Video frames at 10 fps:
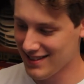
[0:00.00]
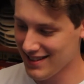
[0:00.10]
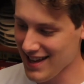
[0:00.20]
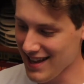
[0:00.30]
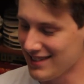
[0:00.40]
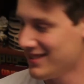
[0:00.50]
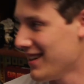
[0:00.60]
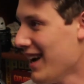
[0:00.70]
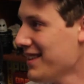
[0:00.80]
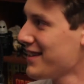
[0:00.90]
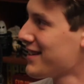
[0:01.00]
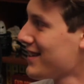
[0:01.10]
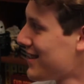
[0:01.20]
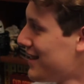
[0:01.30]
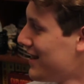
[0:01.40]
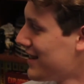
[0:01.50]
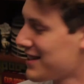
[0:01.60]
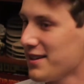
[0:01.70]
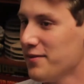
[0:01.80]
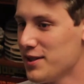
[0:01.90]
Yeah, I think it's a
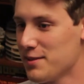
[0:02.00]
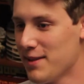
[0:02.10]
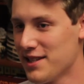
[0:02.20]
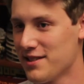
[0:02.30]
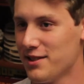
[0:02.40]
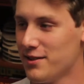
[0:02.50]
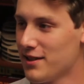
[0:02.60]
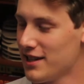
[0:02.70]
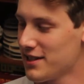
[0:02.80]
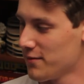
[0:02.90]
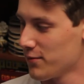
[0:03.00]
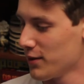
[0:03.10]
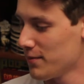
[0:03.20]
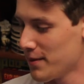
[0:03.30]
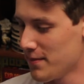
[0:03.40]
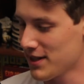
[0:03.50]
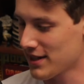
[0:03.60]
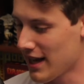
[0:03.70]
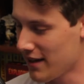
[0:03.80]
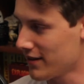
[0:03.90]
lovely space. You guys have really been
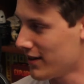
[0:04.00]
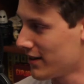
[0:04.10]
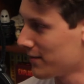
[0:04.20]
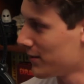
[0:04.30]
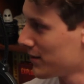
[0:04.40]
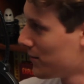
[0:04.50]
missing out on what